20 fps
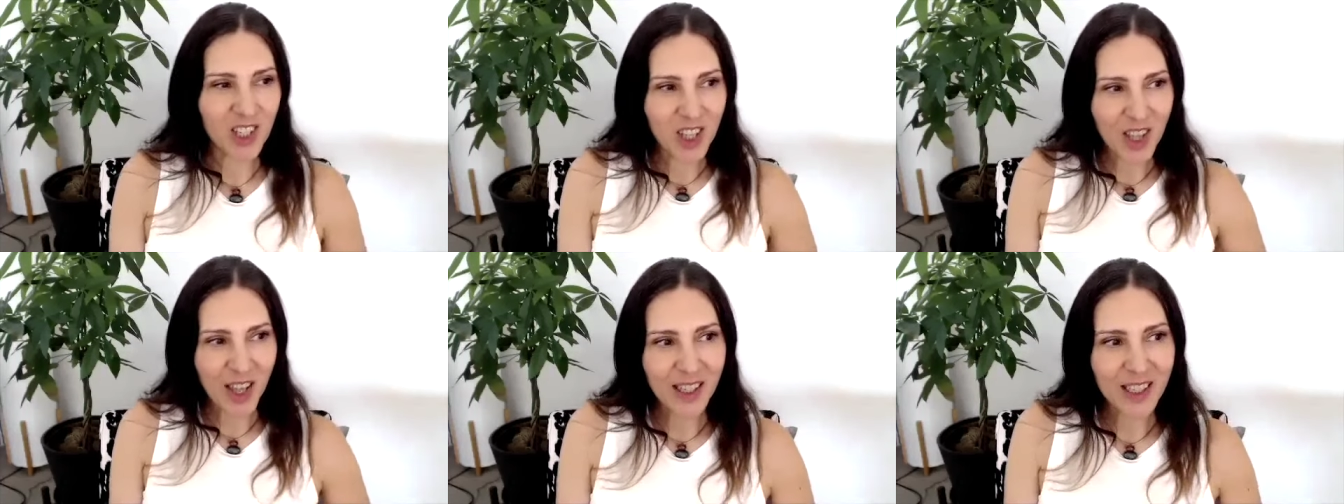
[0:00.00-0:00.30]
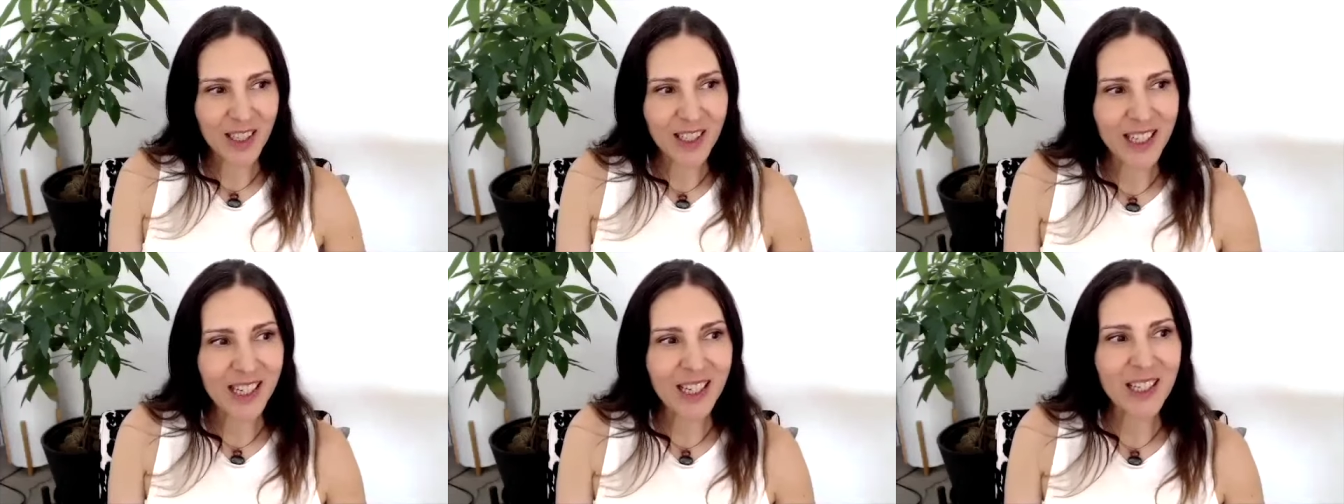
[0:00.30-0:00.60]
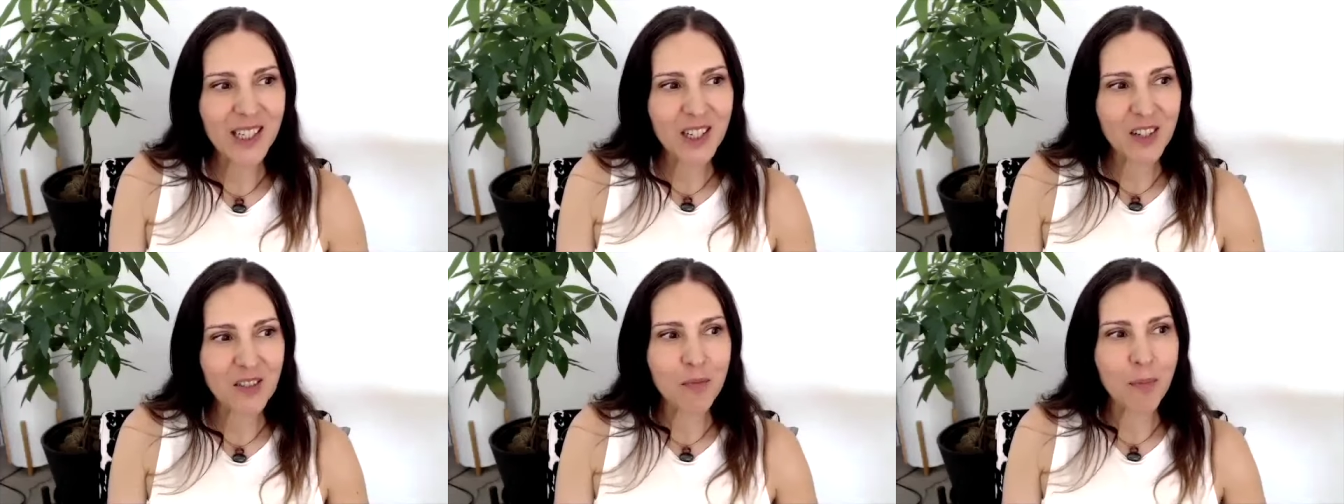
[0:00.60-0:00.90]
that
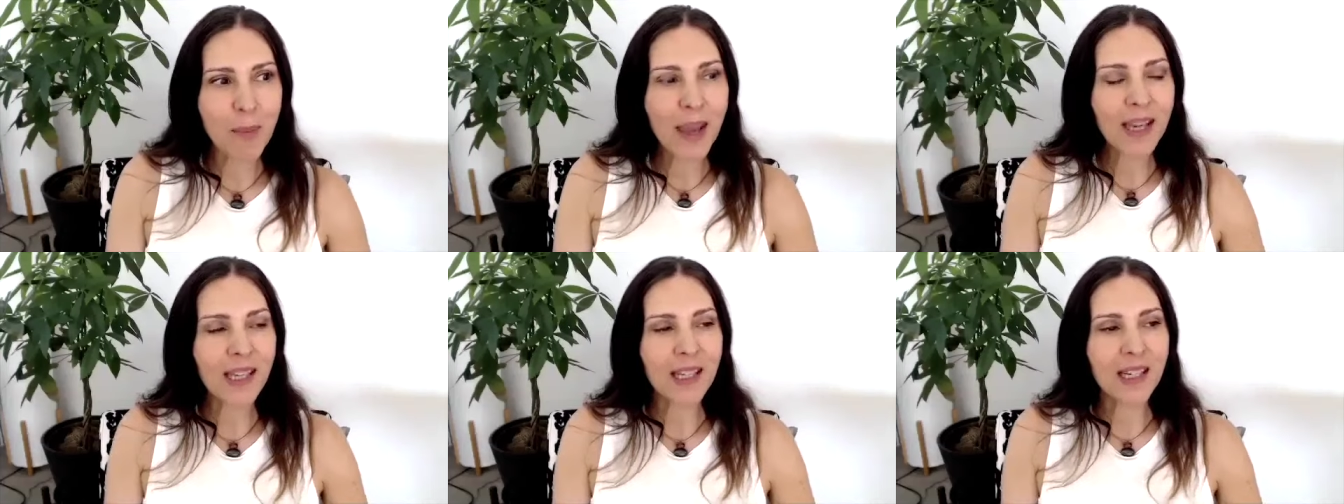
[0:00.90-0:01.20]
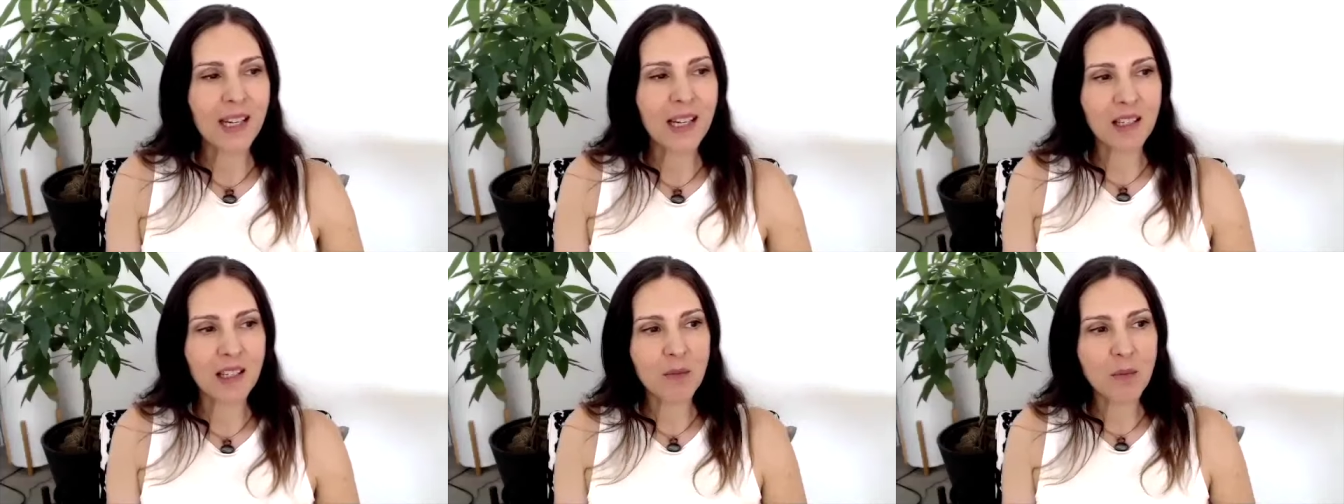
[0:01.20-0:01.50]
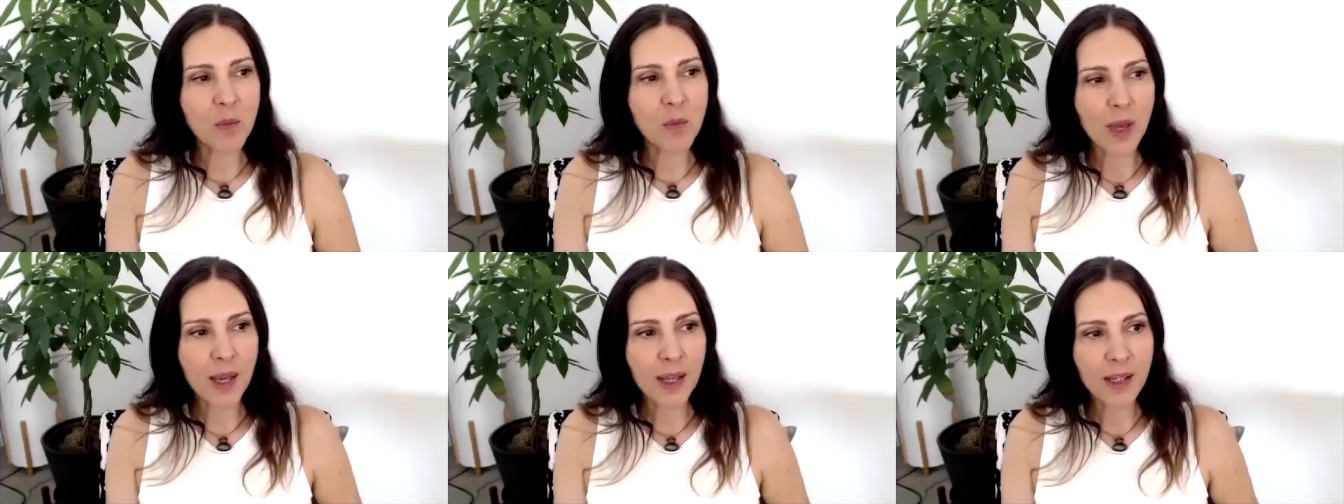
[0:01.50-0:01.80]
addictive mechanism,
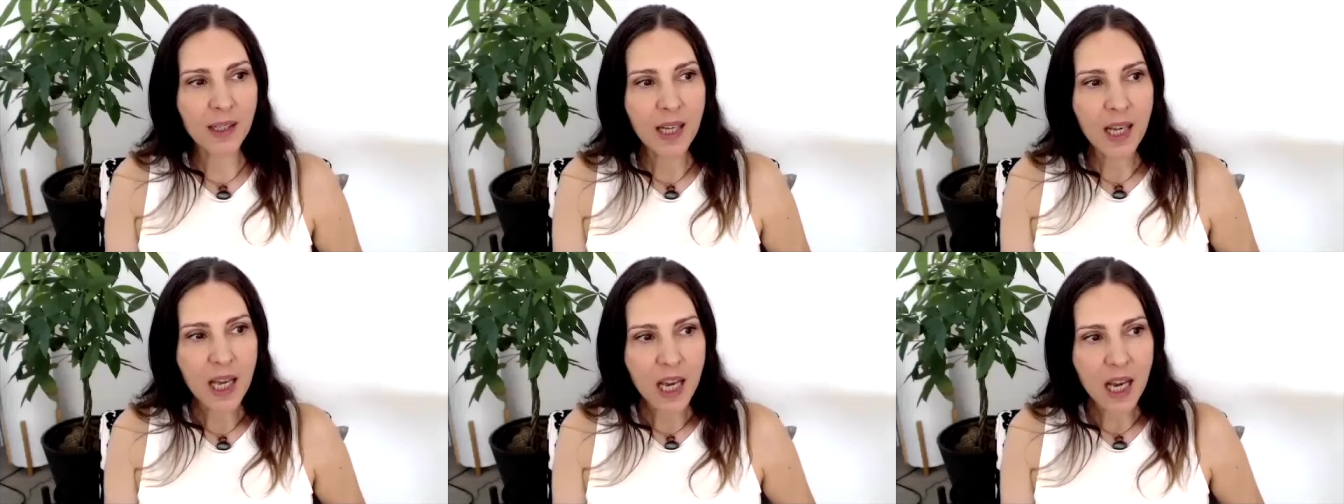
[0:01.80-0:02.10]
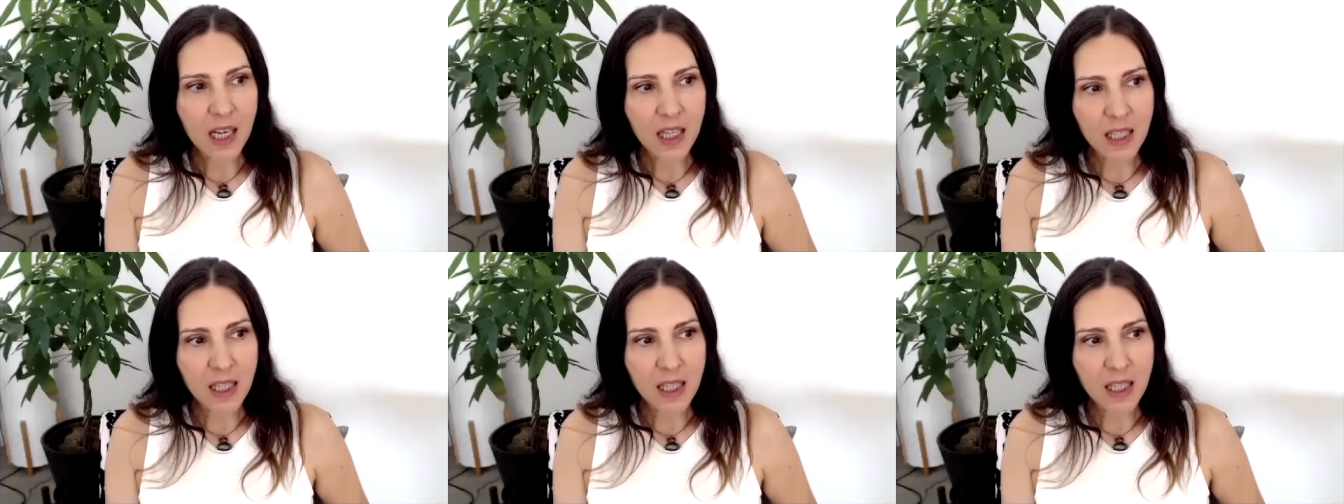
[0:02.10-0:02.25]
then a,